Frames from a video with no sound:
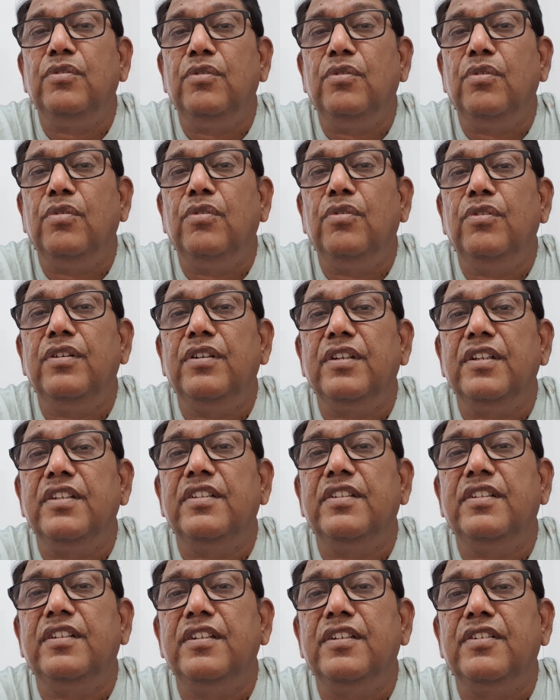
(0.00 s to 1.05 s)
don't
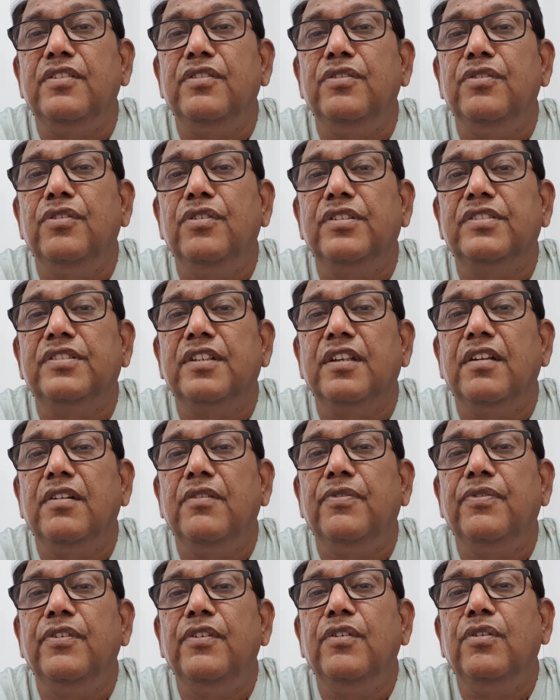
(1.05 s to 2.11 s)
restrict
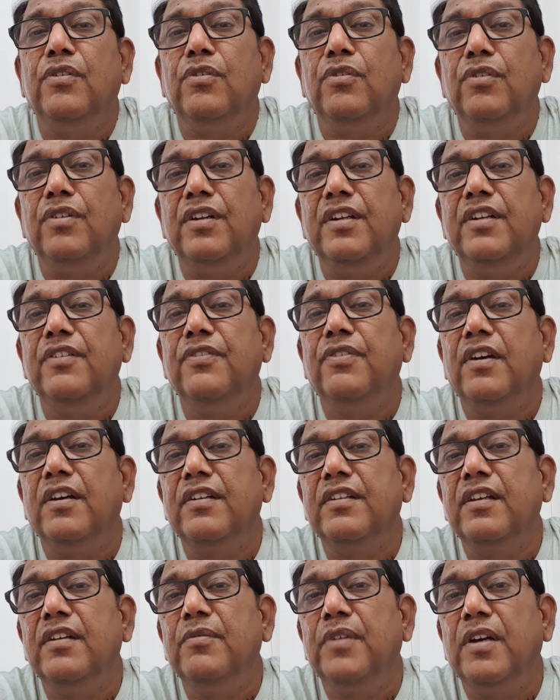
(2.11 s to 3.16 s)
yourself only for
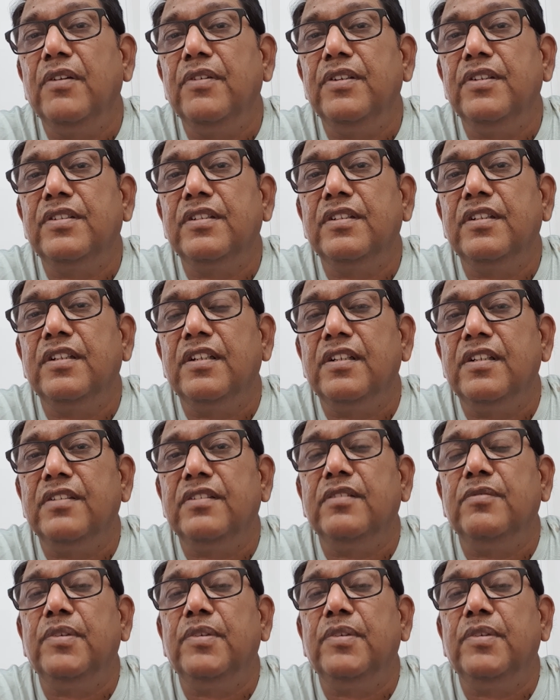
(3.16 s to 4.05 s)
the vibration analysis,